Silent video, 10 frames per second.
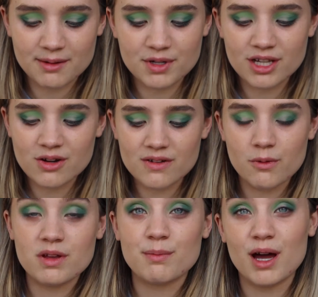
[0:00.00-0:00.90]
I'm going to go over
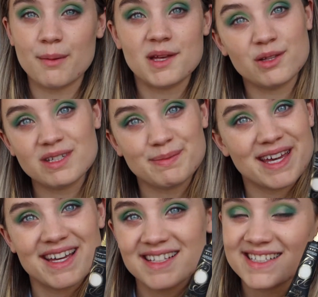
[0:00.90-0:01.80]
with my P. Louise
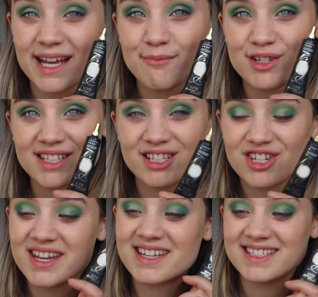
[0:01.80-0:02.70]
base. I'm using the
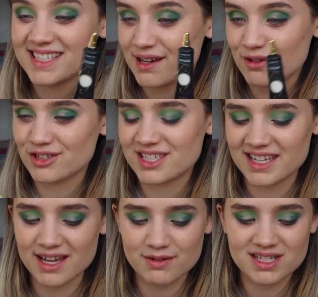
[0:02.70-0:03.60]
shade 0
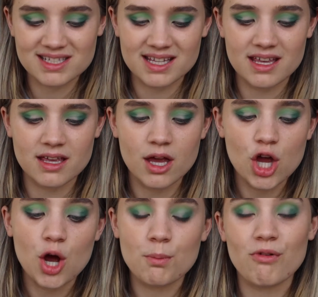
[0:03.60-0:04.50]
today, which is the
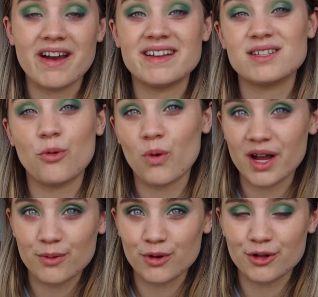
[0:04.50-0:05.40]
bright
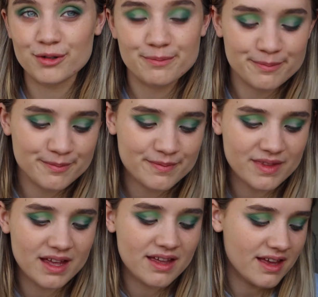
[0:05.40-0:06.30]
white one,
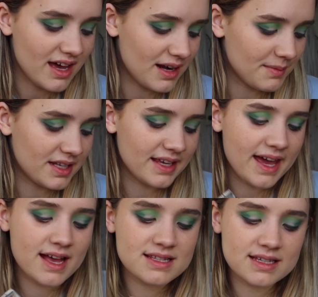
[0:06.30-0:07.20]
and I'm going to
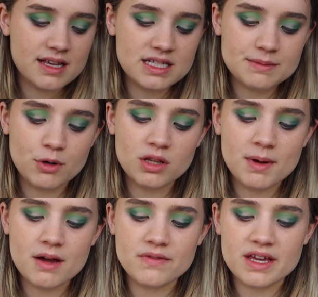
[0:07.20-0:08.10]
get a small
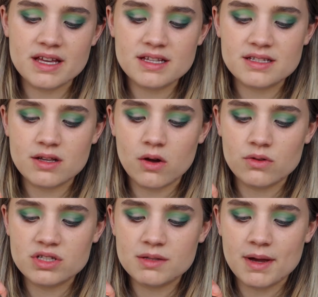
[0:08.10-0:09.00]
amount of this
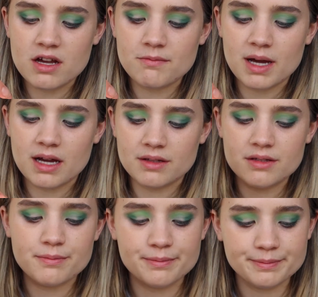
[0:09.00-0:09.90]
onto the back of my hand.